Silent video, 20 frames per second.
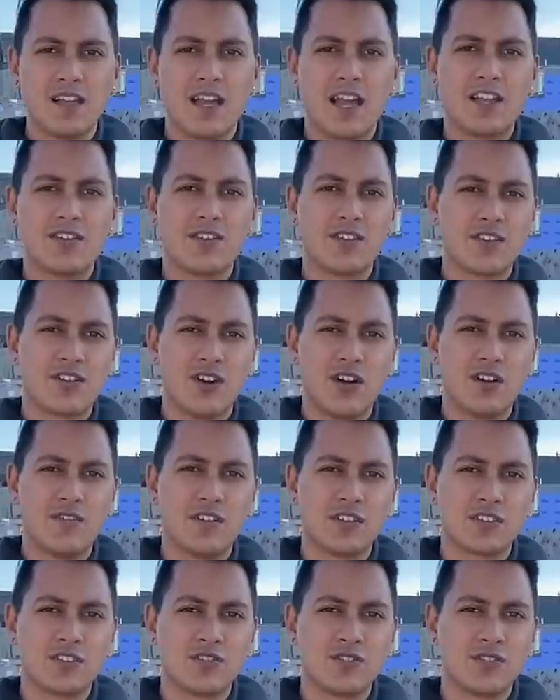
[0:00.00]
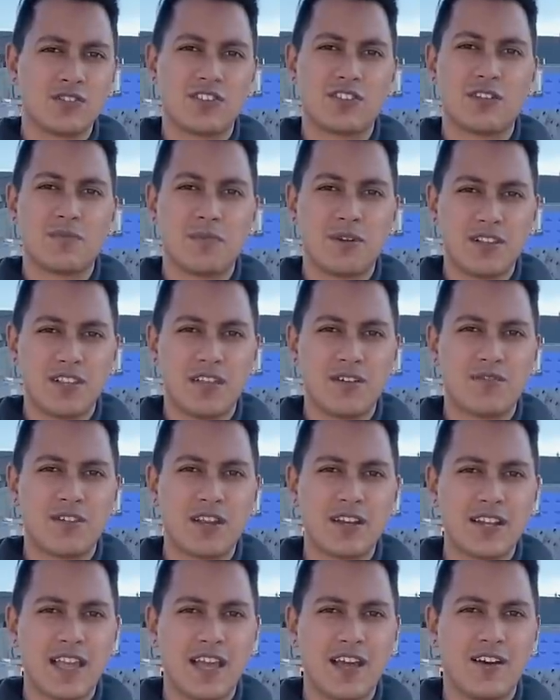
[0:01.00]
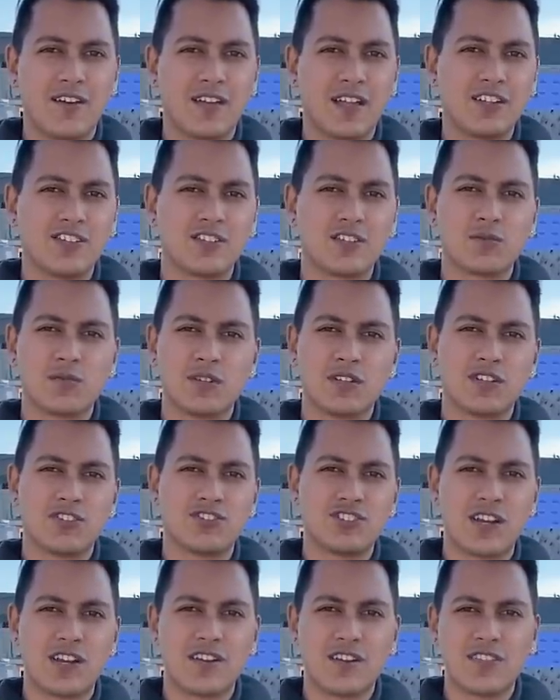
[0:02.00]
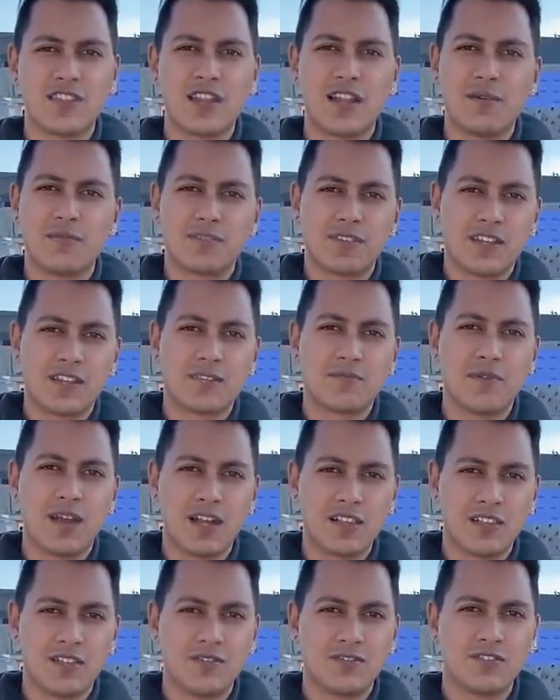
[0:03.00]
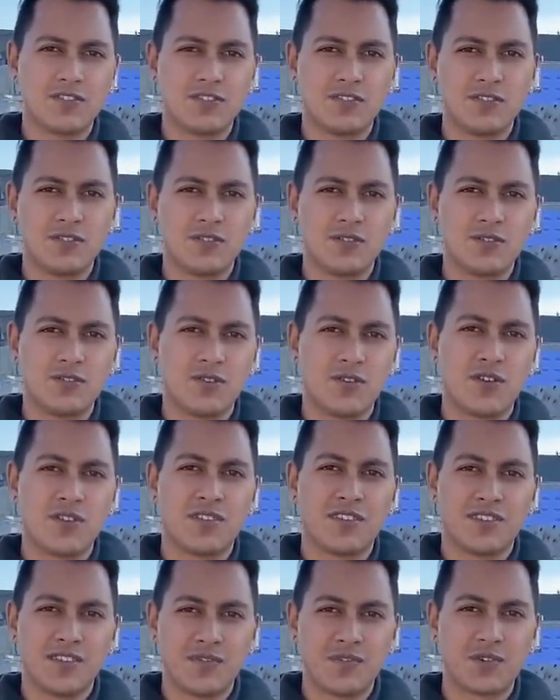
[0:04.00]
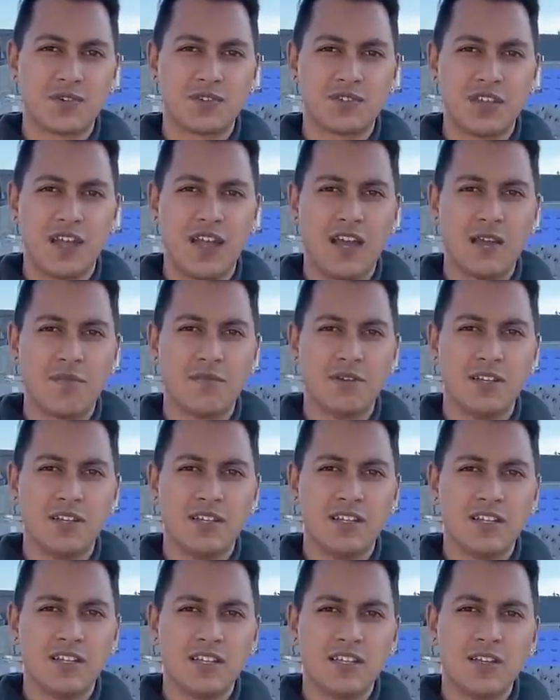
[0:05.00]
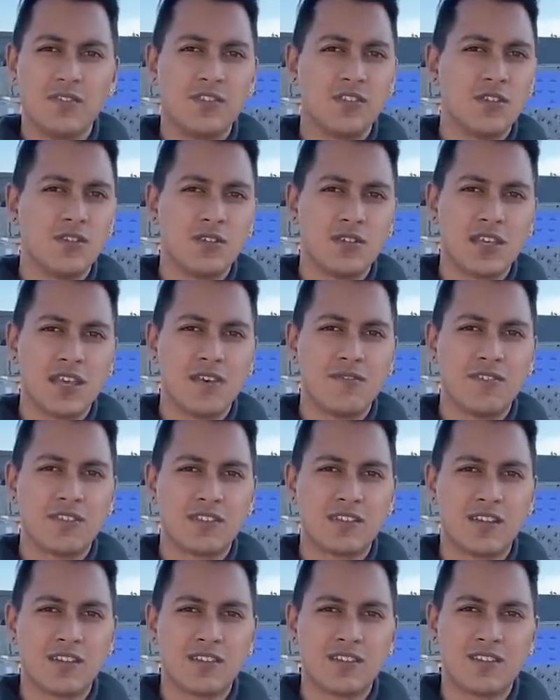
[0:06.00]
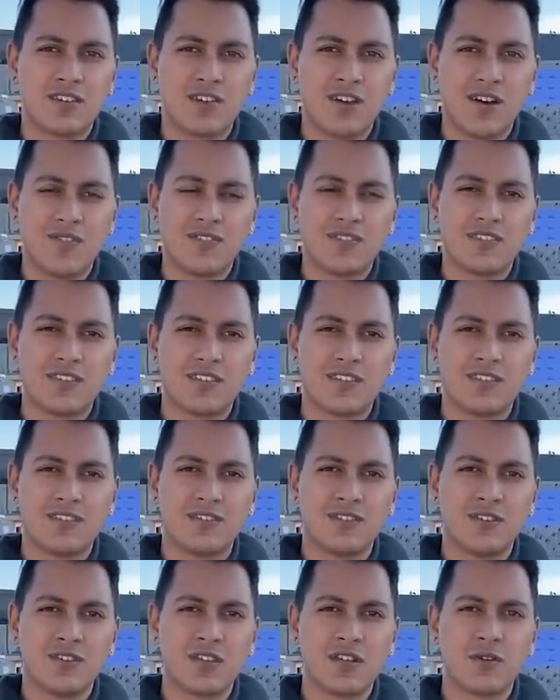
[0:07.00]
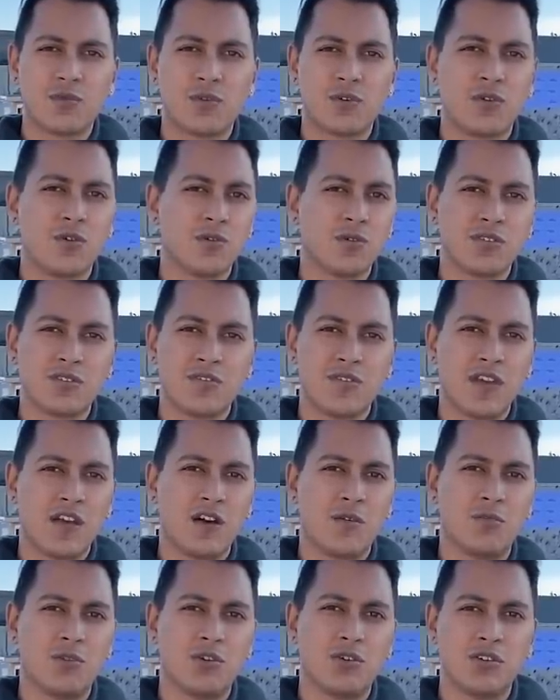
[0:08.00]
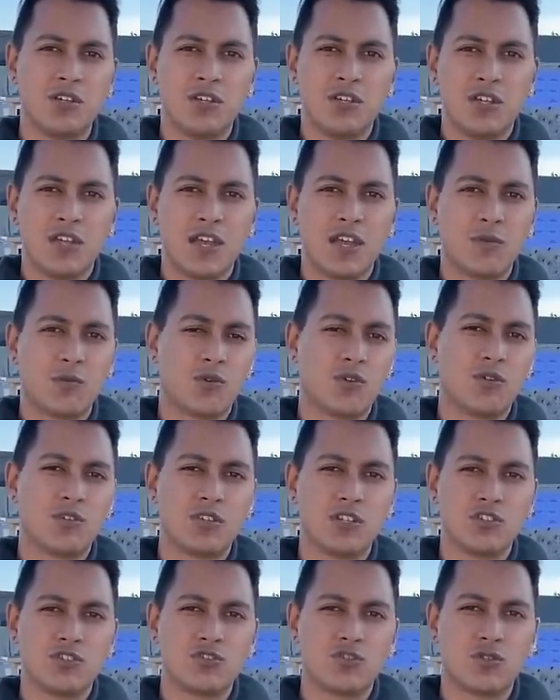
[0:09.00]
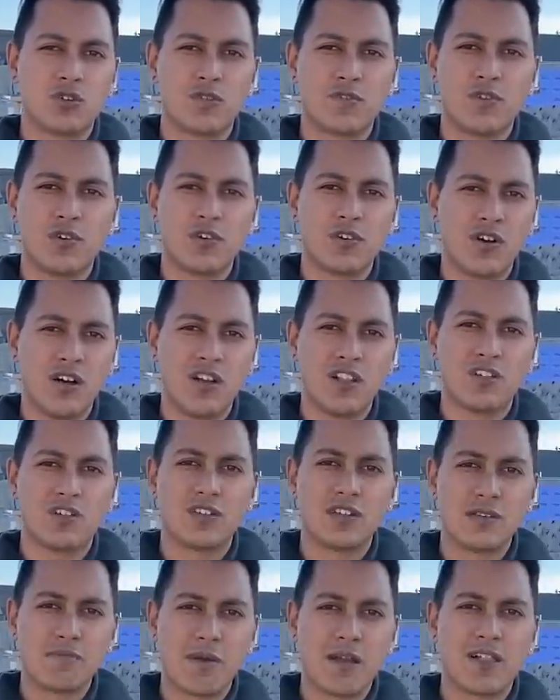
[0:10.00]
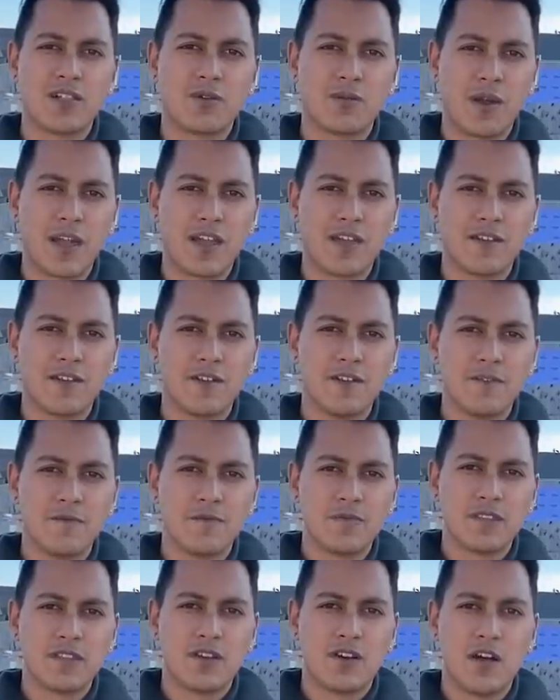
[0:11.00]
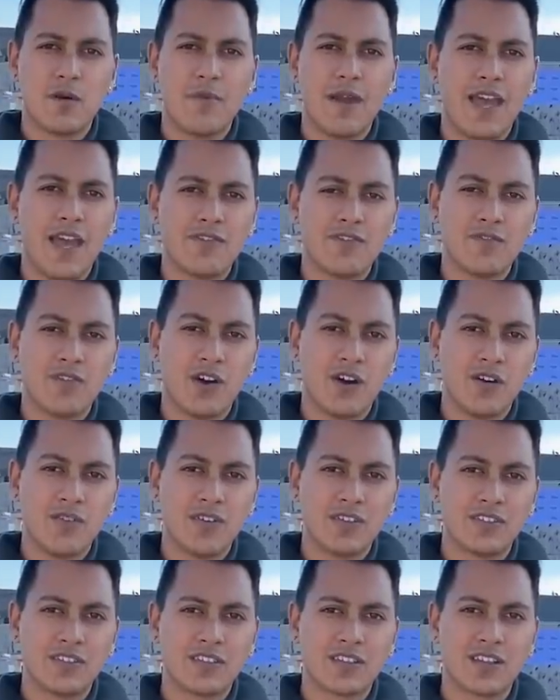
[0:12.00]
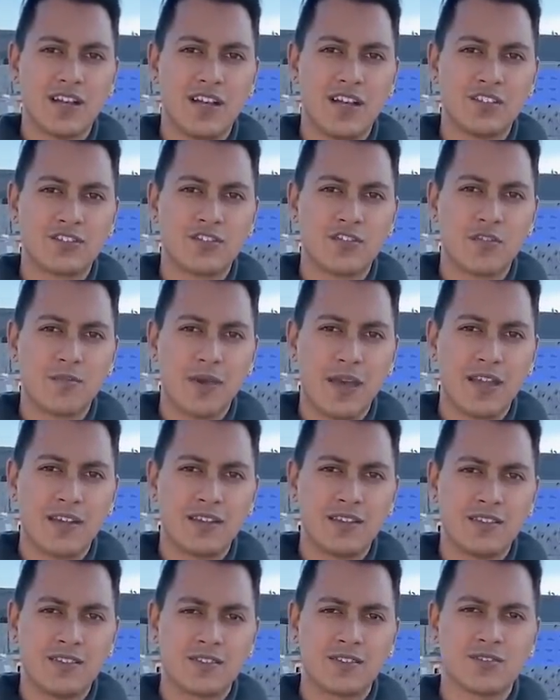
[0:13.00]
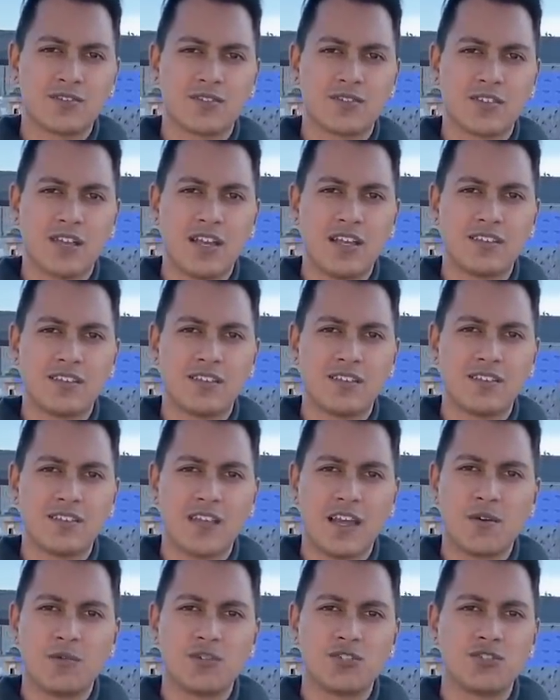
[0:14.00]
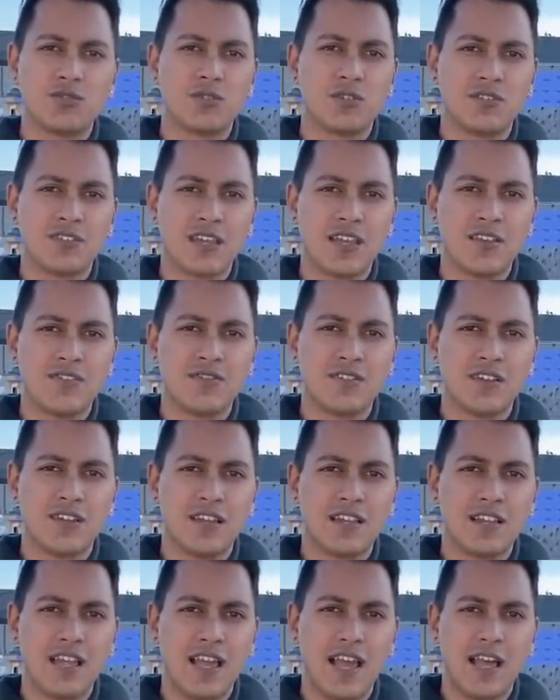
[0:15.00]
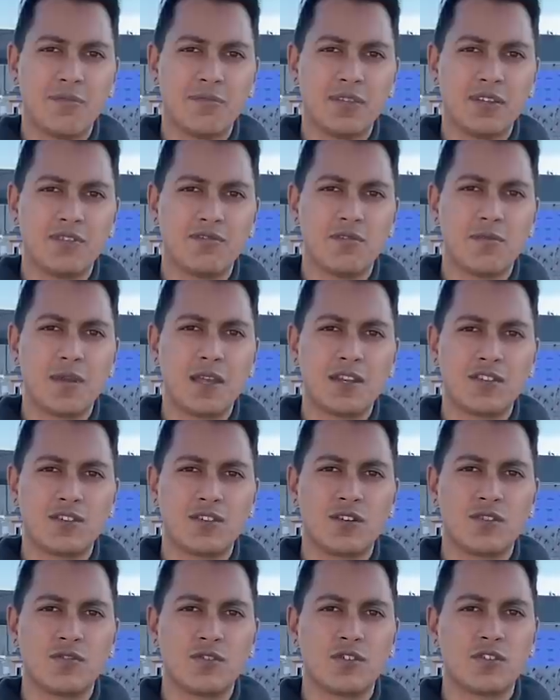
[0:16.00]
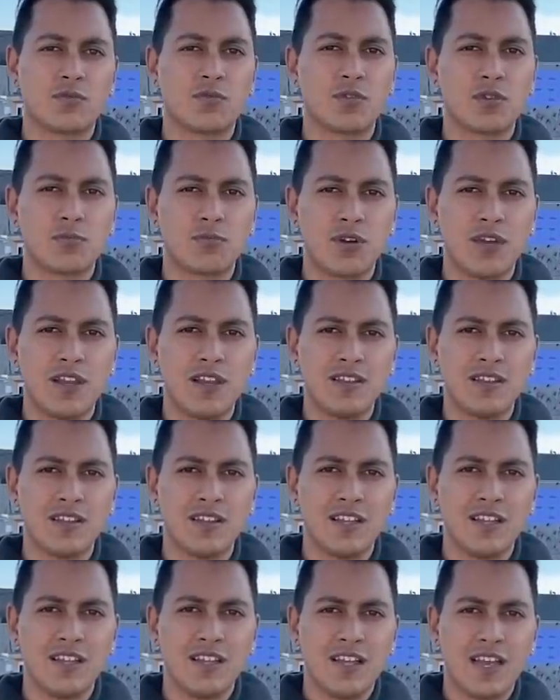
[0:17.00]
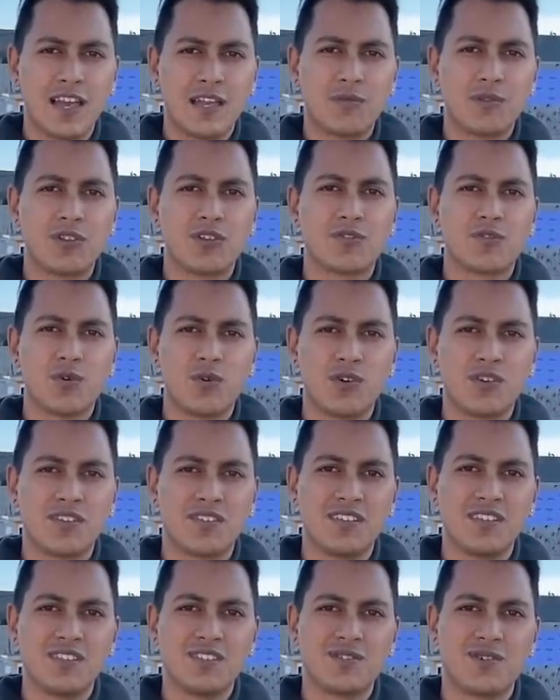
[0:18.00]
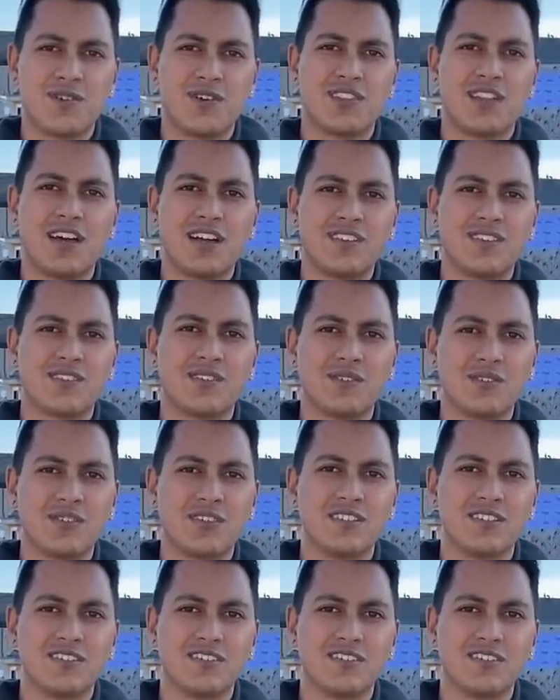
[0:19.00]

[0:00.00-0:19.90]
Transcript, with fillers: I know that all of us could use a little bit of love right now, and I just wanted to share that I'm sending my love to you during this difficult time. Even though you can't visit us in our offices, know that we're always available and we're only a short phone call or email away. On behalf of all of us in the College of Humanities and Social Sciences, I wish you a safe and happy remainder of your spring break, and we look forward to seeing you online soon.